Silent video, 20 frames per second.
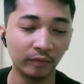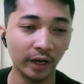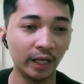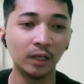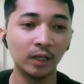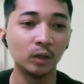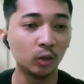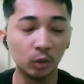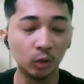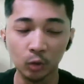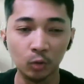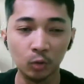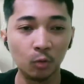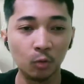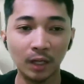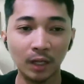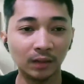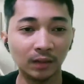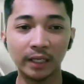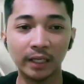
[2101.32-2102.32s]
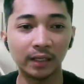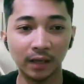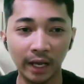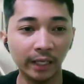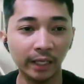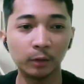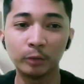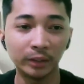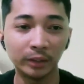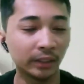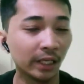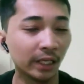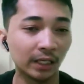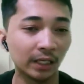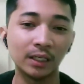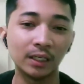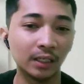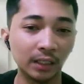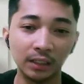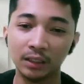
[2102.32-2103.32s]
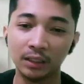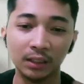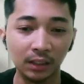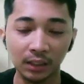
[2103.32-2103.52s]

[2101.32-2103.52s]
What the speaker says: and do what they like with their degree.